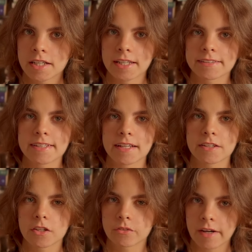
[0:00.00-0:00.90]
is that
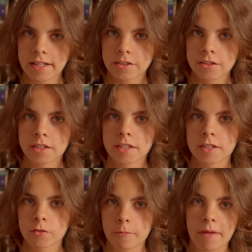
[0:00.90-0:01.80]
the narrator
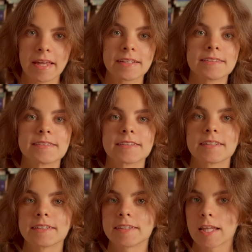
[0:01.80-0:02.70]
remains
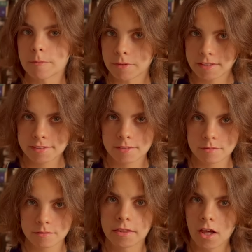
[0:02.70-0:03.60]
nameless.
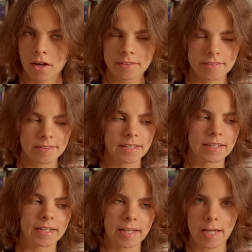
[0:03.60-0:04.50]
Not
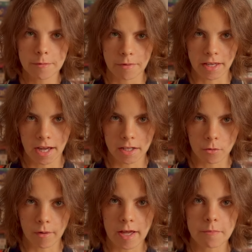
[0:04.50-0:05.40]
in a gimmick kind
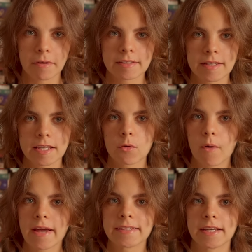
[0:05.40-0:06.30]
of way, but in a
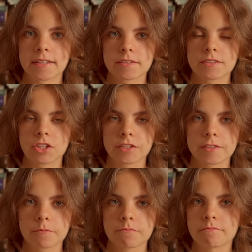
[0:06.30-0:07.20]
way that
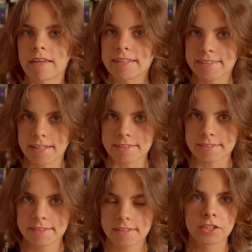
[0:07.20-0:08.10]
just makes
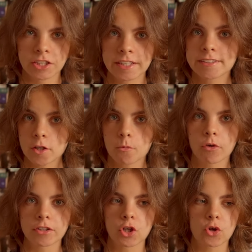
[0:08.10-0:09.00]
sense. She's
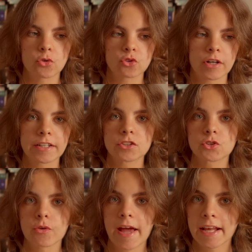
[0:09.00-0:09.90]
someone who's trying
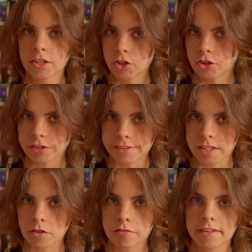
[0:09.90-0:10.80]
to anchor
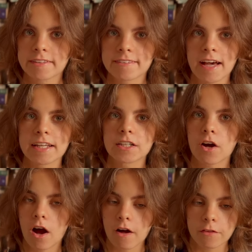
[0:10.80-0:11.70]
herself inside
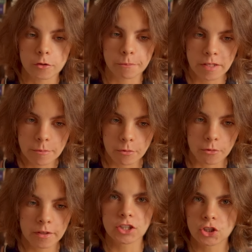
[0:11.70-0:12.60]
other
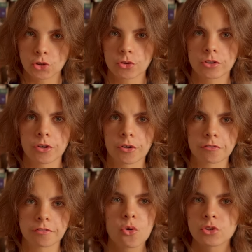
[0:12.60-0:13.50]
people, unsure
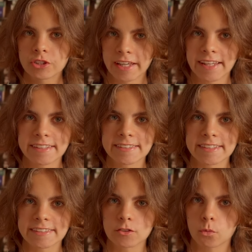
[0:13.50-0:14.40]
of who she is
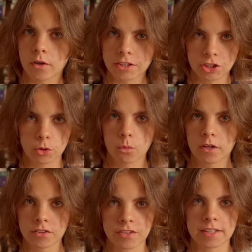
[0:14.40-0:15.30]
and what she
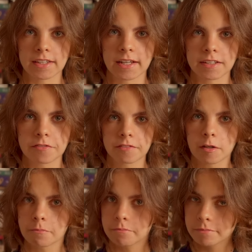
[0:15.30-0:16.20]
wants in life,
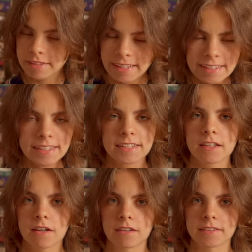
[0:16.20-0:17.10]
completely
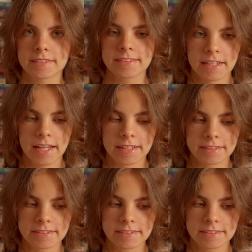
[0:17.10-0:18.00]
lost.
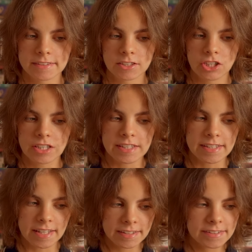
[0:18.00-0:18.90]
And she
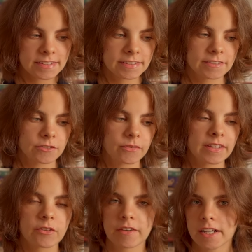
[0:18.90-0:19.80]
doesn't
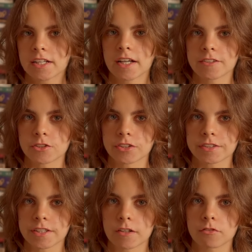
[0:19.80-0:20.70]
really recognize
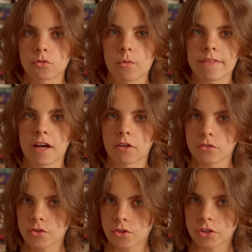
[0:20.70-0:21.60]
herself
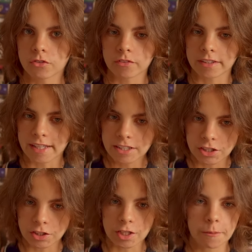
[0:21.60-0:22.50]
without certain
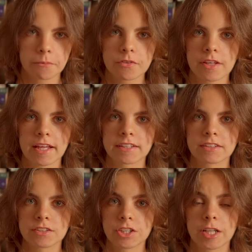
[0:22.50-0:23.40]
relationships,
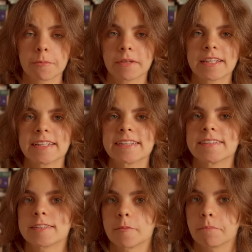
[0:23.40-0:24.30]
and she completely
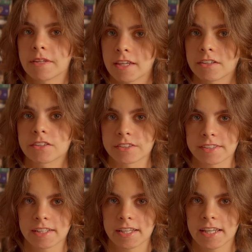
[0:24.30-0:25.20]

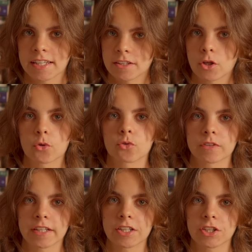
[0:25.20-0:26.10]
disappears in those
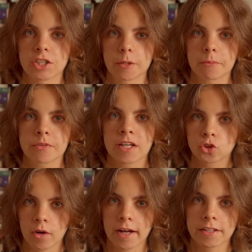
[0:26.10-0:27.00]
relationships,
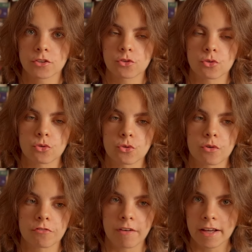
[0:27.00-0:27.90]
trying
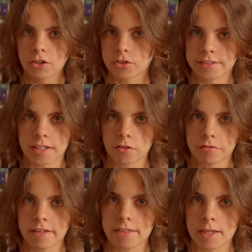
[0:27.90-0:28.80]
to find herself
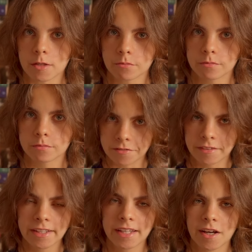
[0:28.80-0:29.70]
in them. The
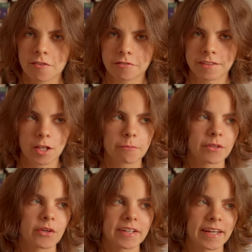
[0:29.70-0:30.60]
feeling of not
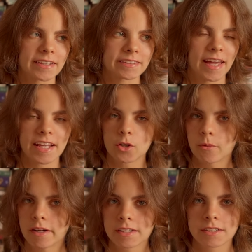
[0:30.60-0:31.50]
belonging
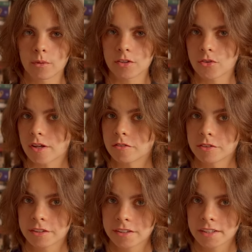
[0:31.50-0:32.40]
anywhere
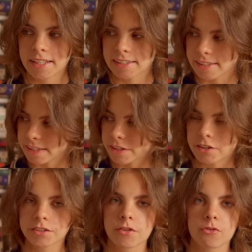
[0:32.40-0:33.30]
whatsoever It
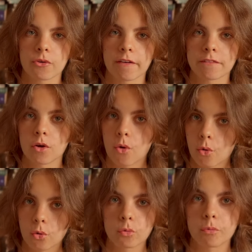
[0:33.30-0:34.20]
lingers throughout the
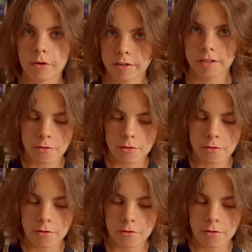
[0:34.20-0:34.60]
whole book.